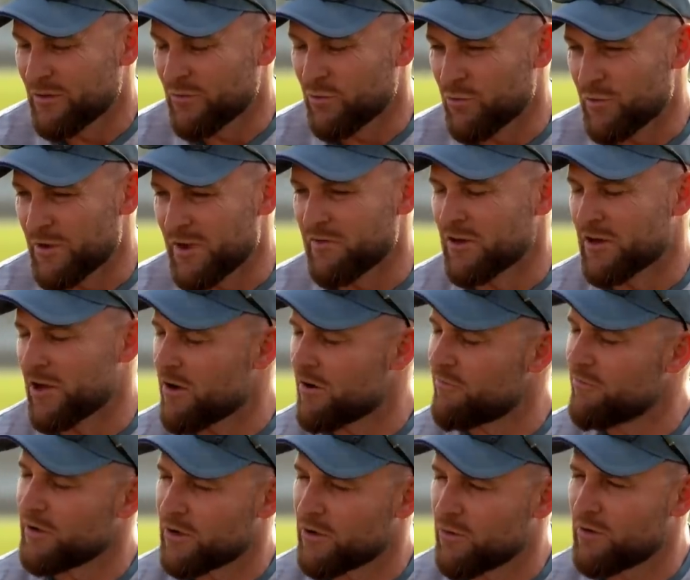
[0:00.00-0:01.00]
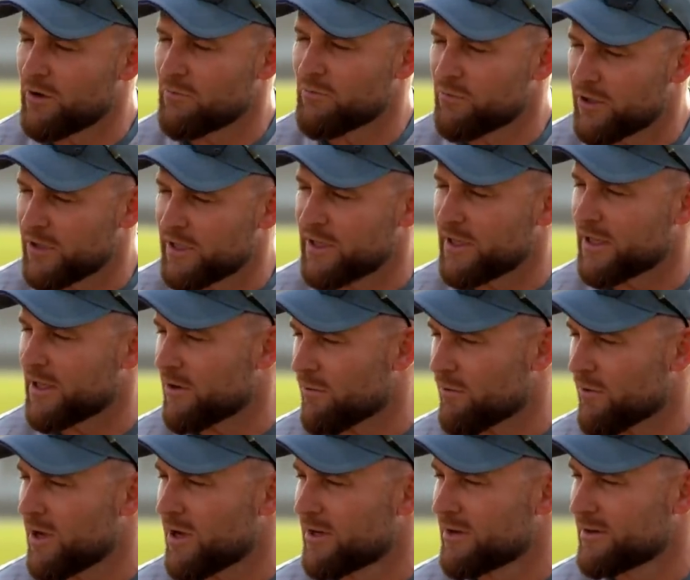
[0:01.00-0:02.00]
we'll never know if we completely get
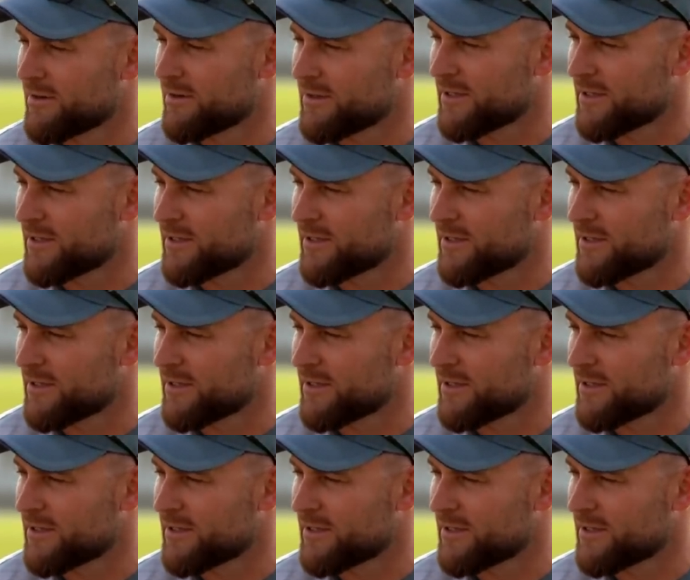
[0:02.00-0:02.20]
right,